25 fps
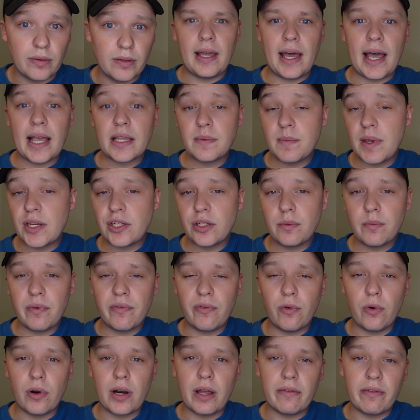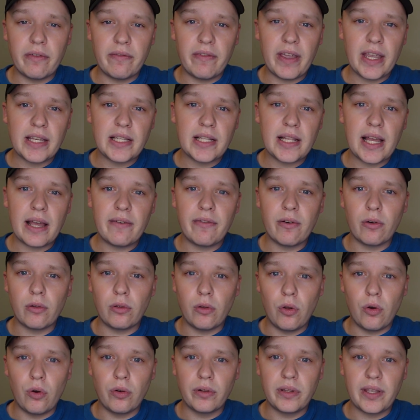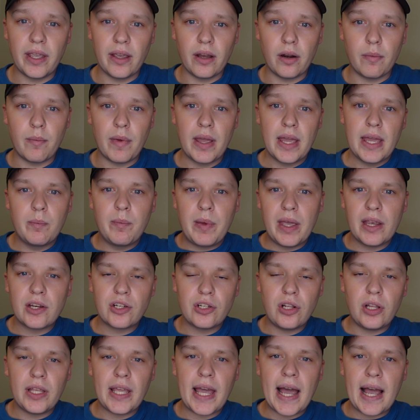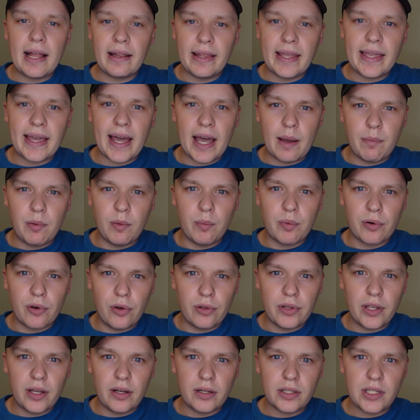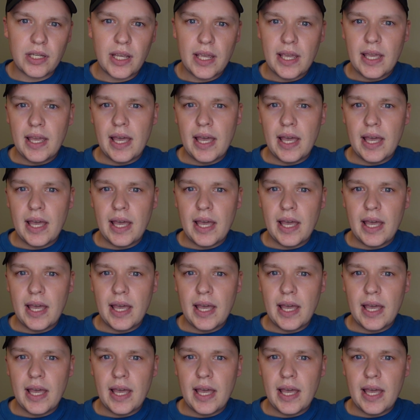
As mentioned before, I've invested that for long term. Personally, I like Apple products.